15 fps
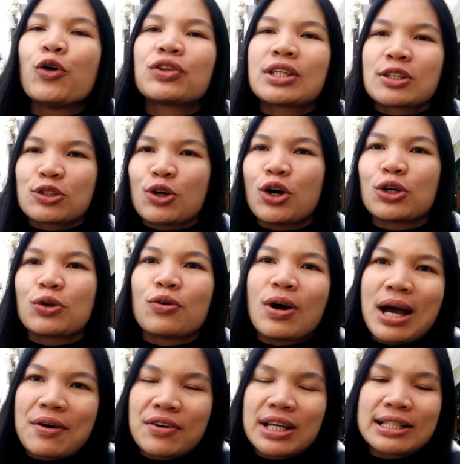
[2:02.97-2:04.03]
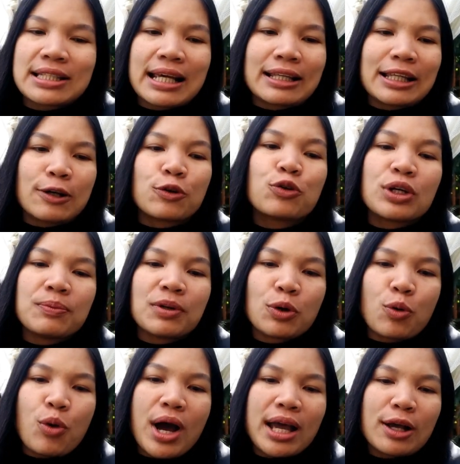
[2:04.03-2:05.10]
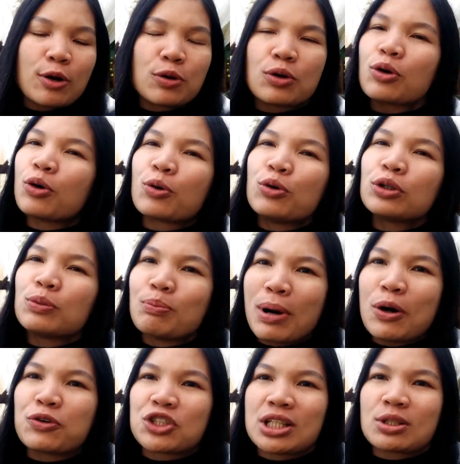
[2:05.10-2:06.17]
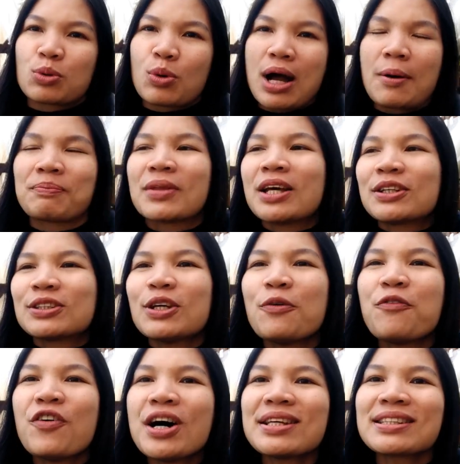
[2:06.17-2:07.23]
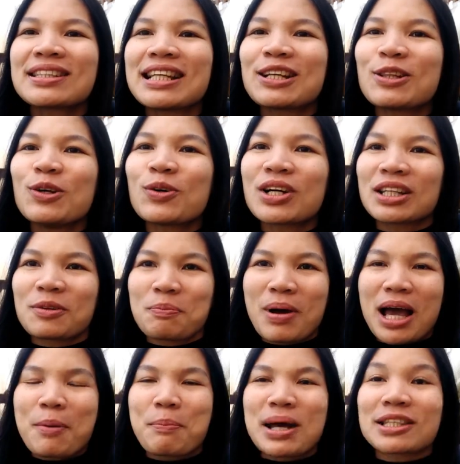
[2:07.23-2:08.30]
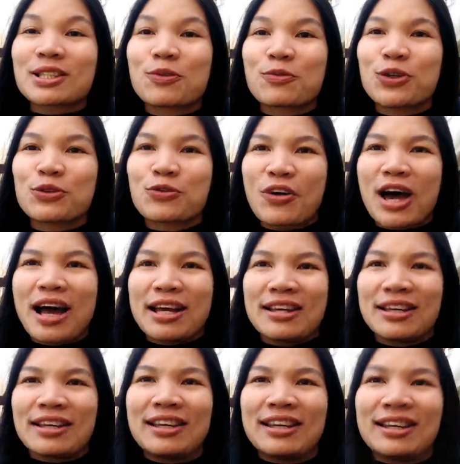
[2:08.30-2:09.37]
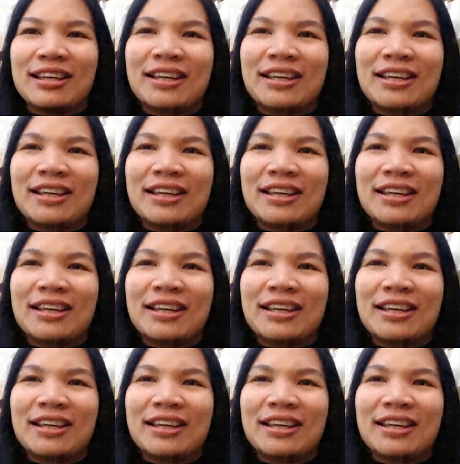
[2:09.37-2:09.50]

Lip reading: all the soil around it, and I will give it quite a good mulch as well. So first, let's look at my passion fruit vine.